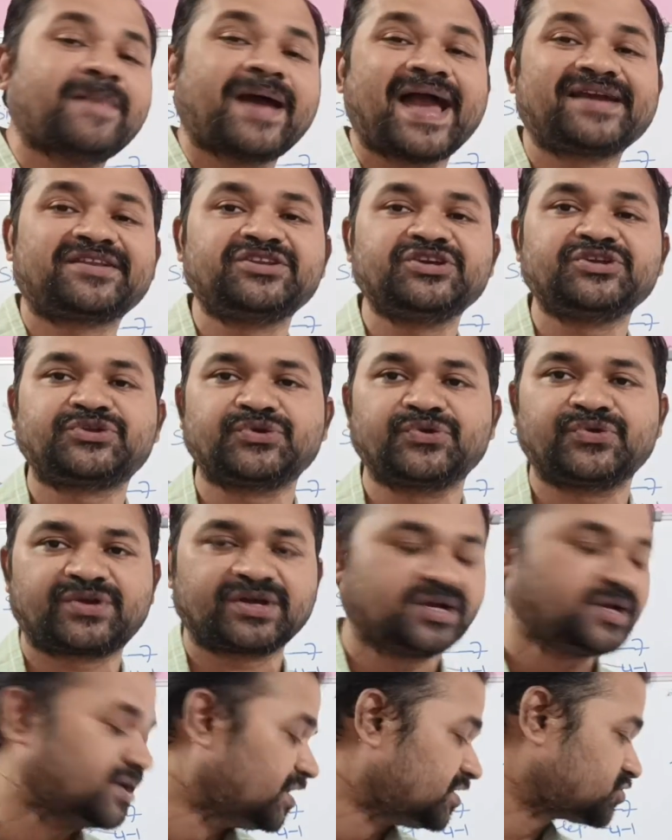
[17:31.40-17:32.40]
magnitude.
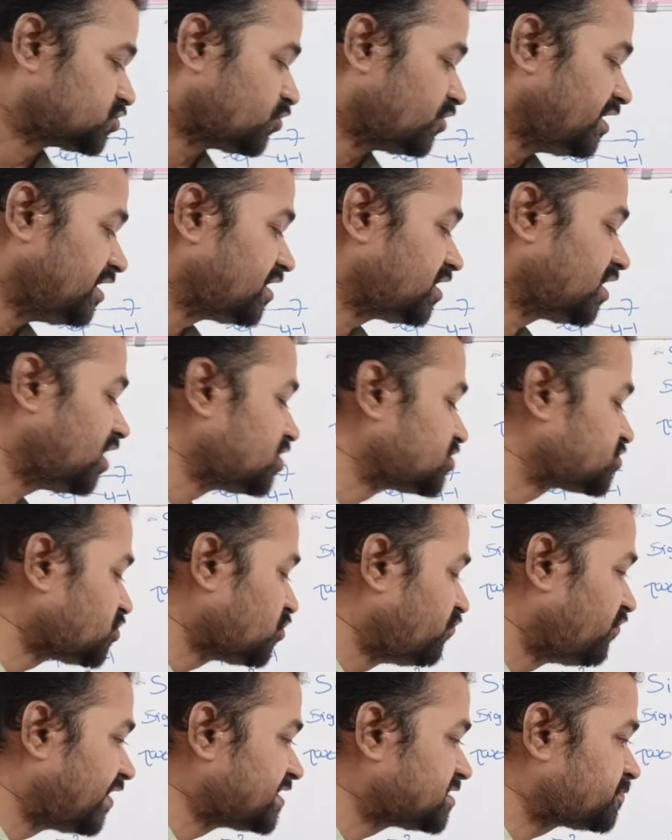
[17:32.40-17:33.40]
So here
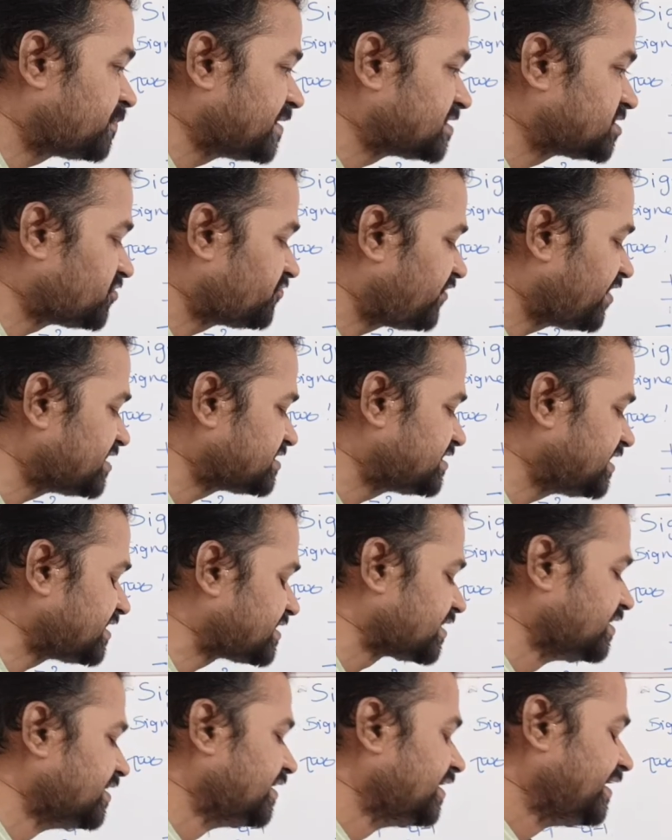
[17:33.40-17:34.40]
also 1 specifies
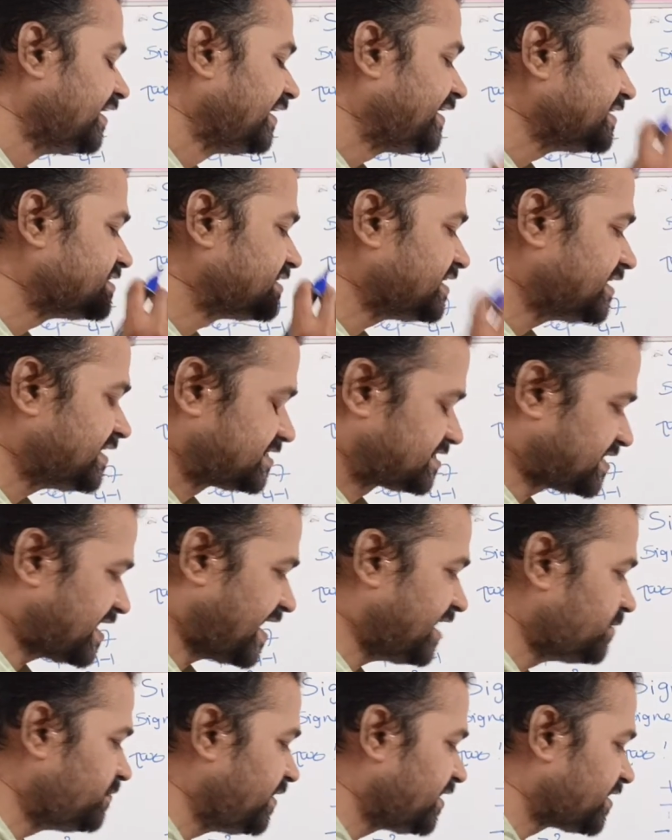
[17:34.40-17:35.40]
that it is a
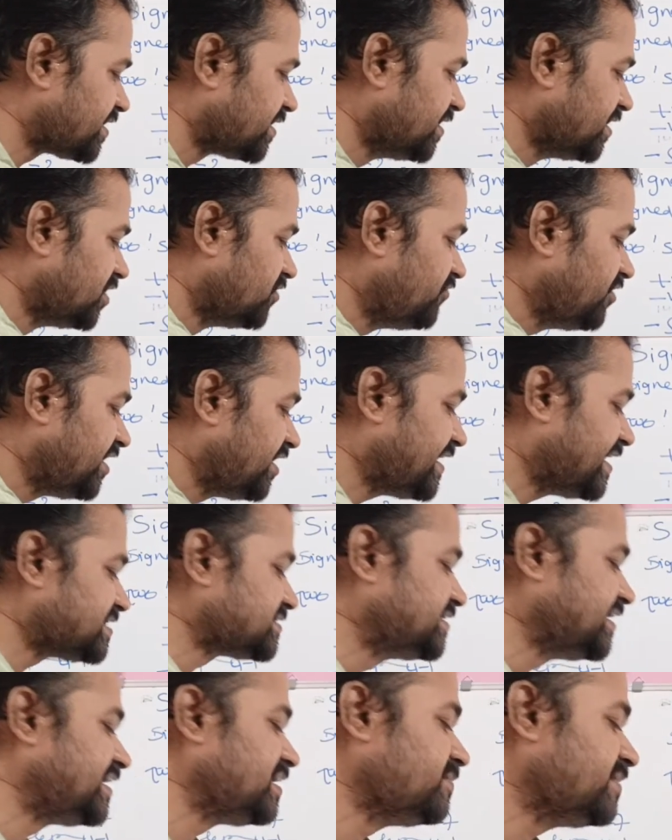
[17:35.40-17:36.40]
sign bit,
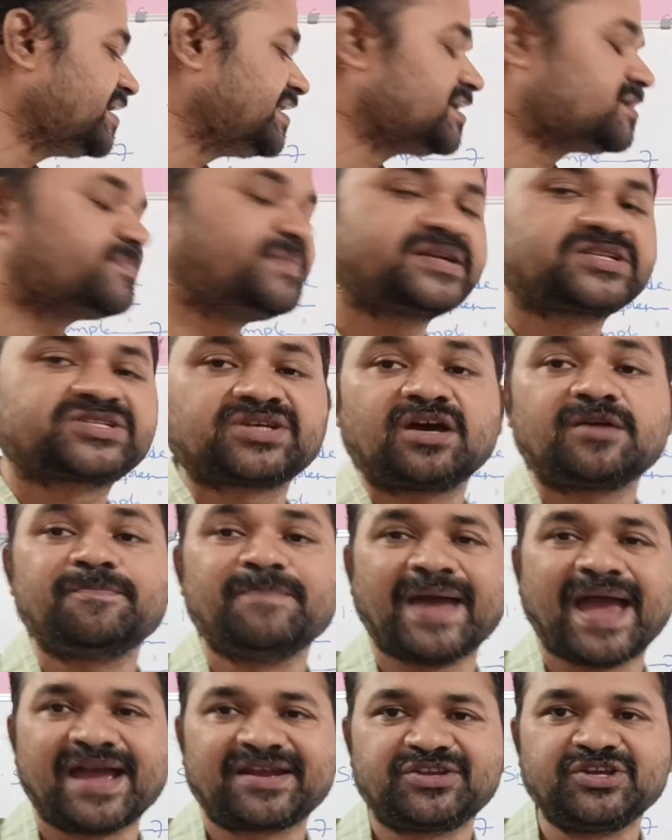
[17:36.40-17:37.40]
whereas the remaining bits are
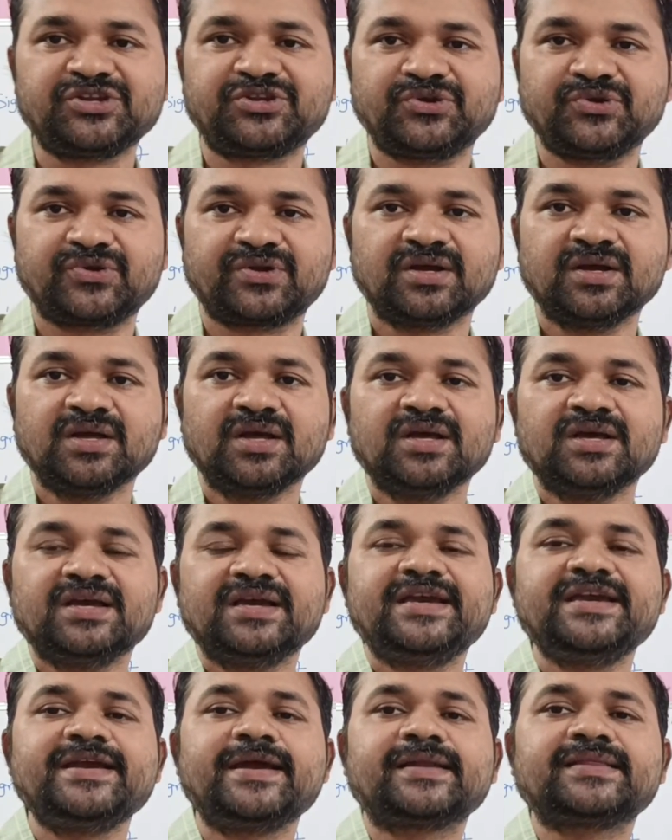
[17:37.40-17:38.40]
magnitude.
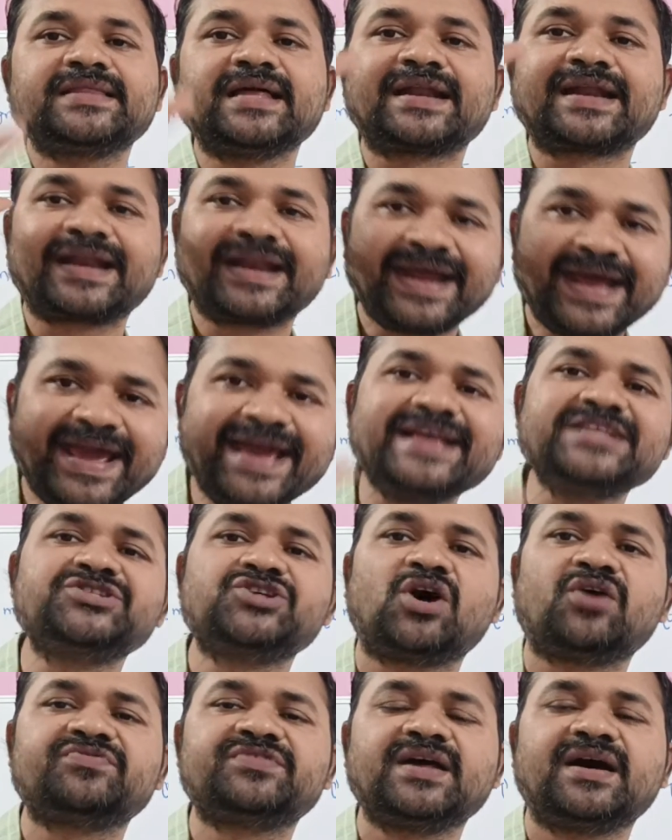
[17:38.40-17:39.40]
Here the range
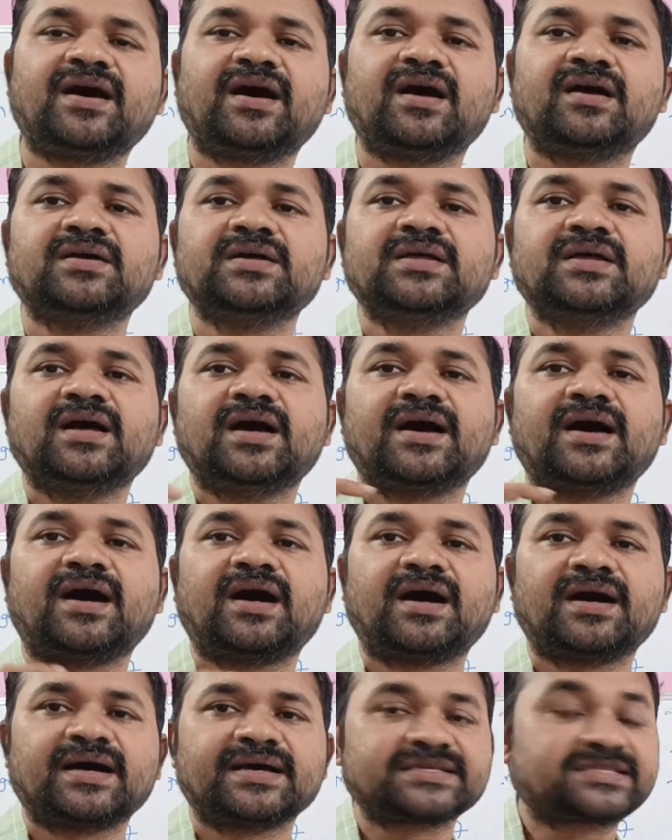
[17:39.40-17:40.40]
of the
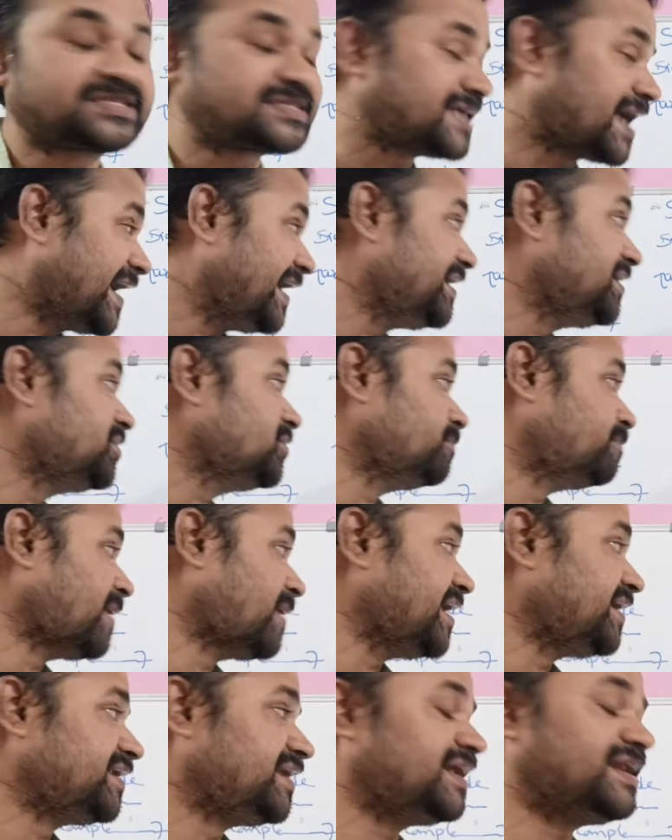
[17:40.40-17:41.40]
signed
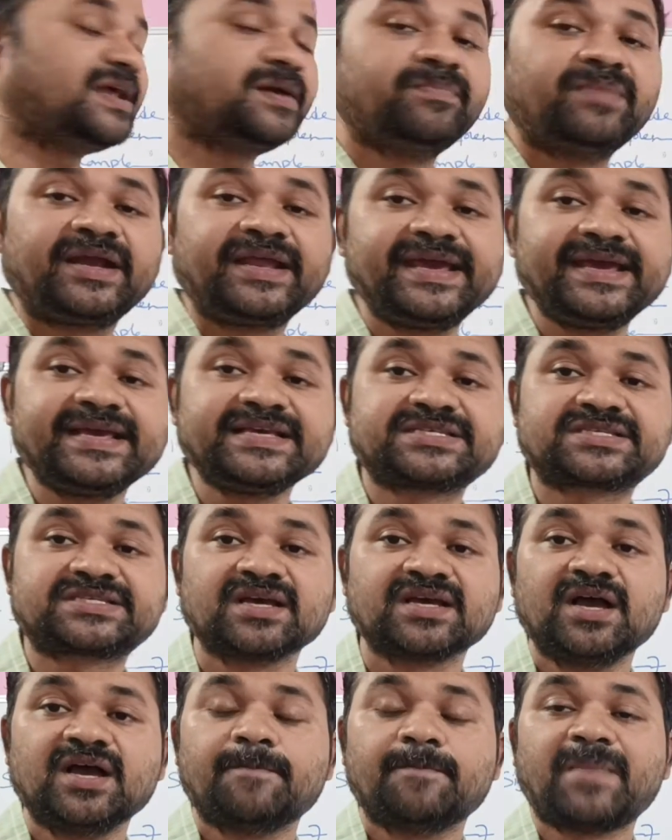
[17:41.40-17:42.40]
binary number
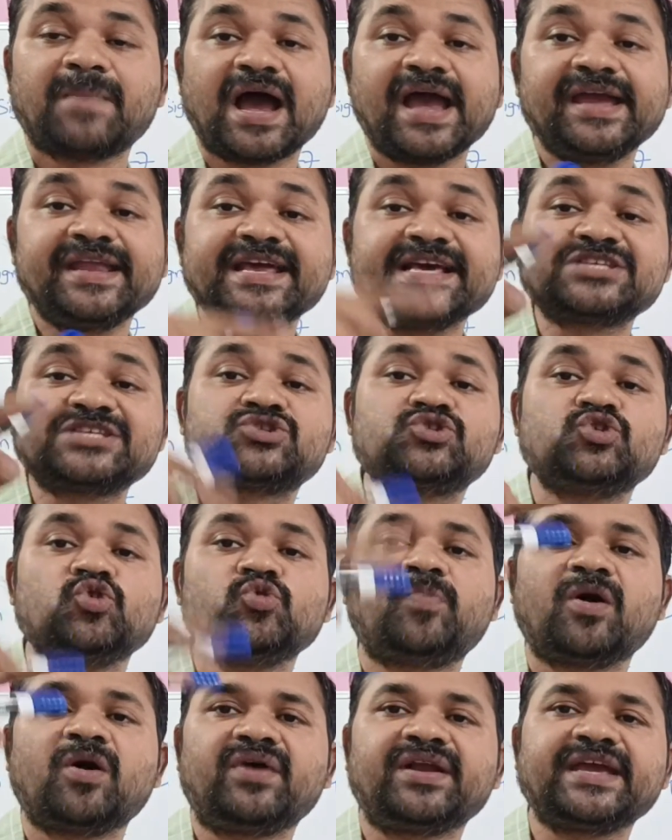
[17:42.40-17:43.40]
is minus
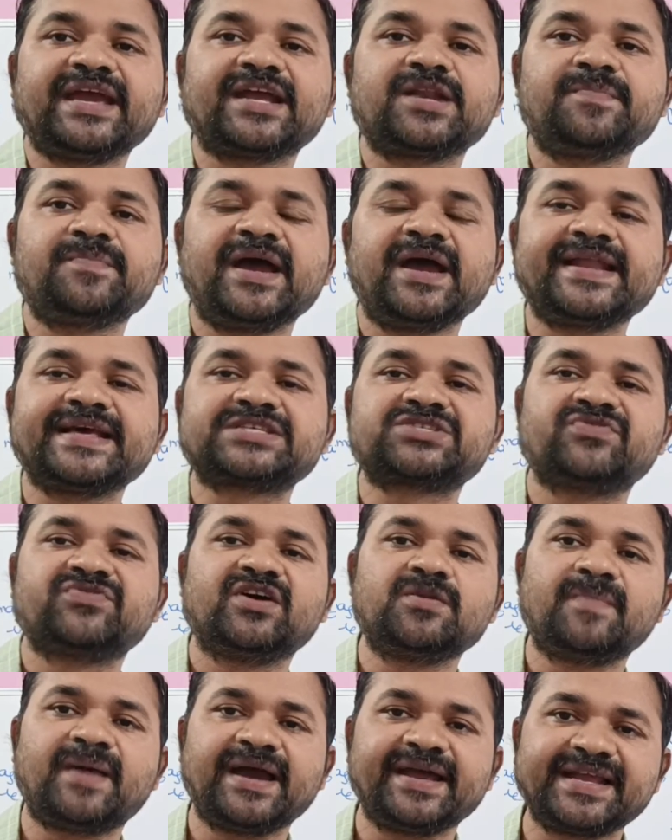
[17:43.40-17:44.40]
2 power n minus
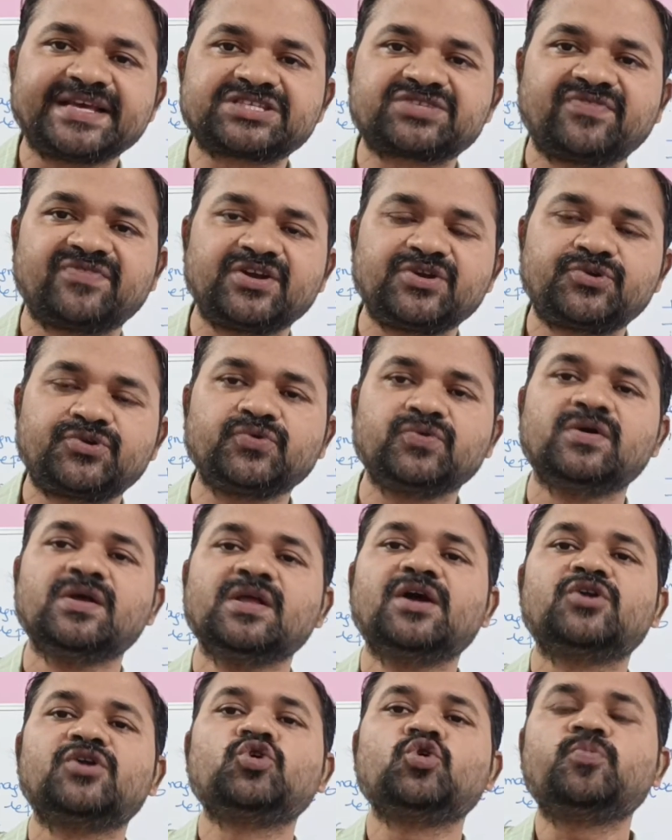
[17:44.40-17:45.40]
1 minus 1 to
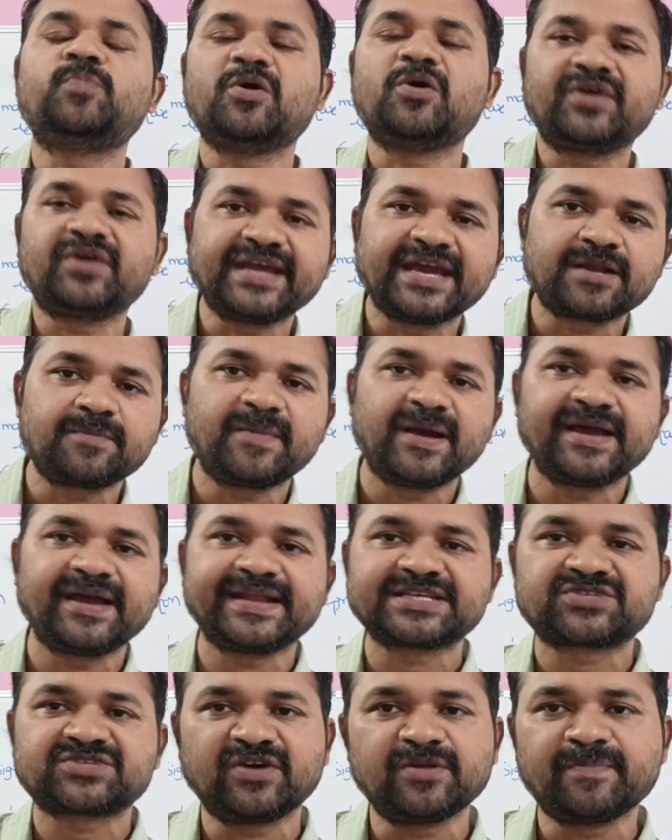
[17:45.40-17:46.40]
2 power n
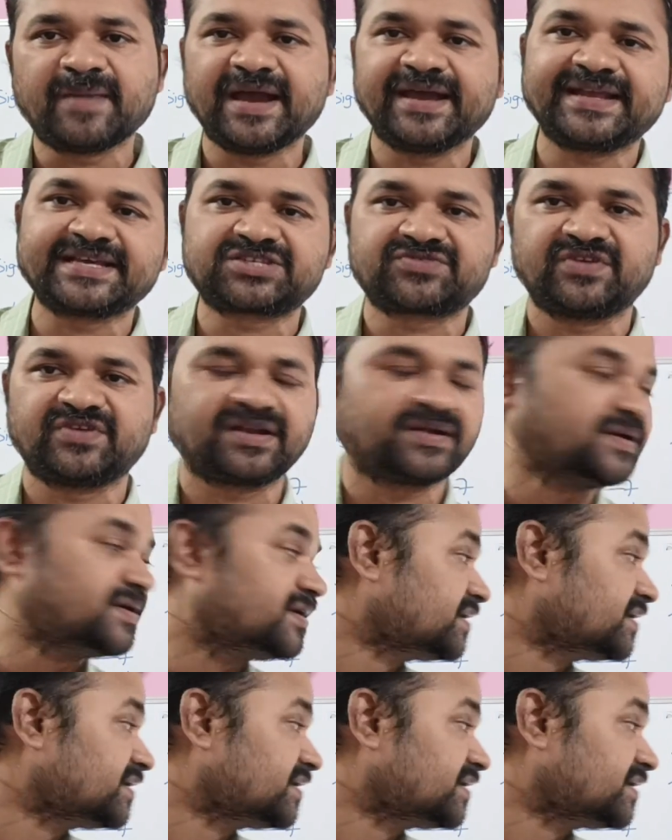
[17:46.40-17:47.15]
minus 1 minus 1.